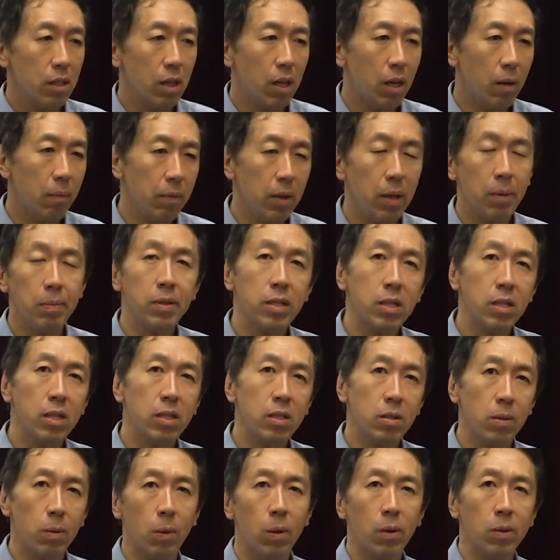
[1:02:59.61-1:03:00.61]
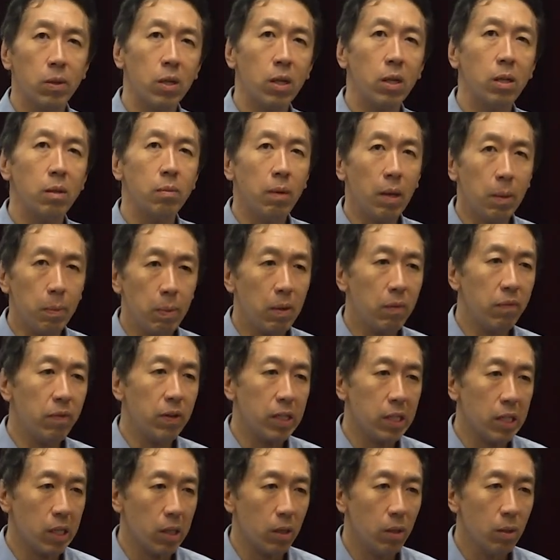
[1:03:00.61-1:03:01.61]
um, images, audio, maybe
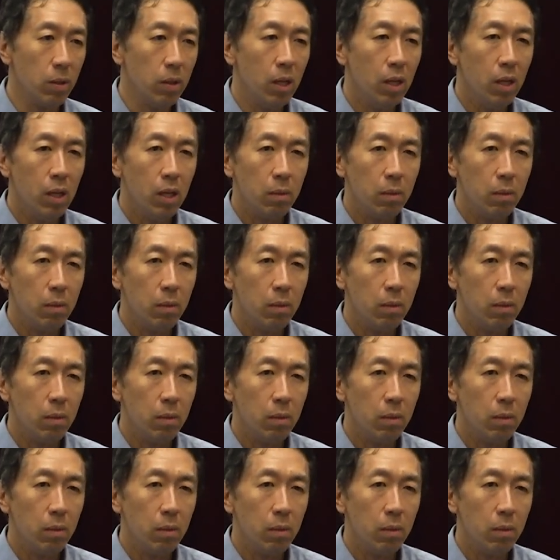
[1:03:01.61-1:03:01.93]
video,